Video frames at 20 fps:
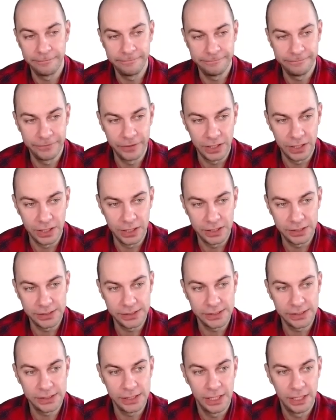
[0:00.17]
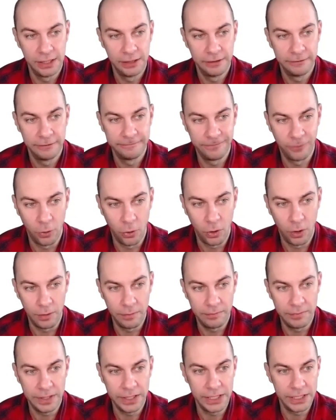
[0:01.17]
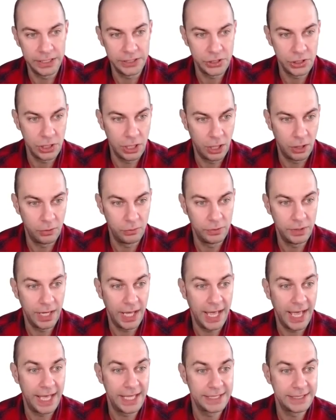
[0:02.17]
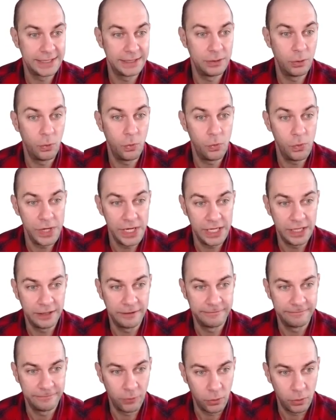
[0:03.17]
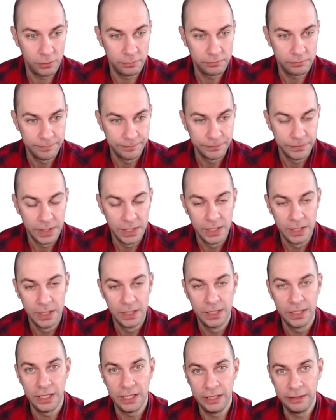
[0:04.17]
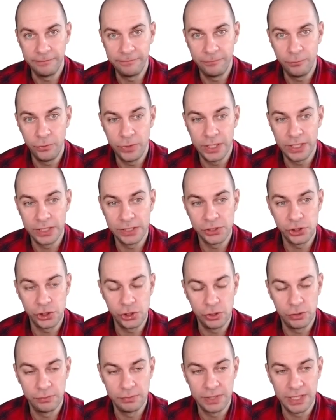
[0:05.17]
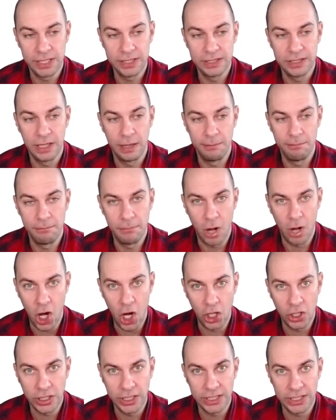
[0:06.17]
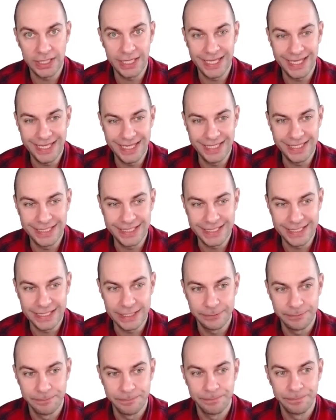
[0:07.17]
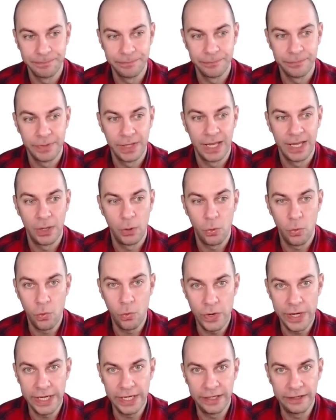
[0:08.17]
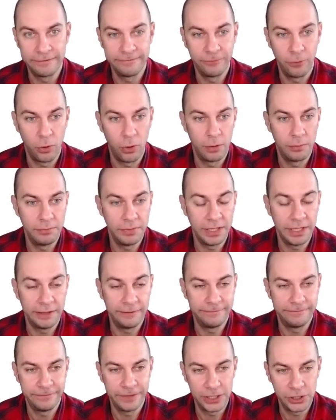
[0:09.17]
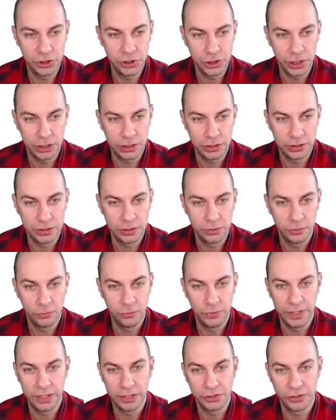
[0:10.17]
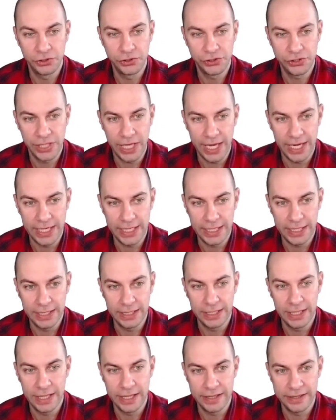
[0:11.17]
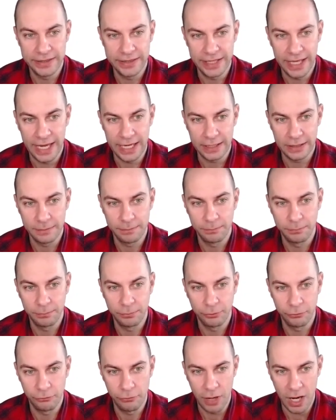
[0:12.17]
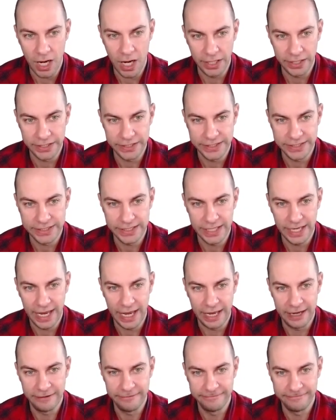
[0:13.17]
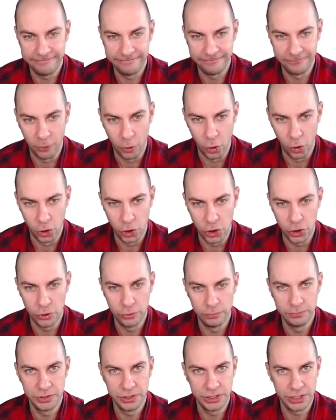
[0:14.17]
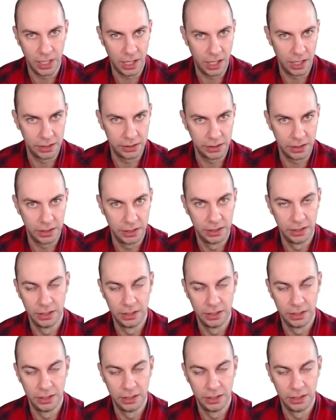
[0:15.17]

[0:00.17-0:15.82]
first form is known as the weak form. If we assume that the market is weak form efficient, we are saying that price and volume data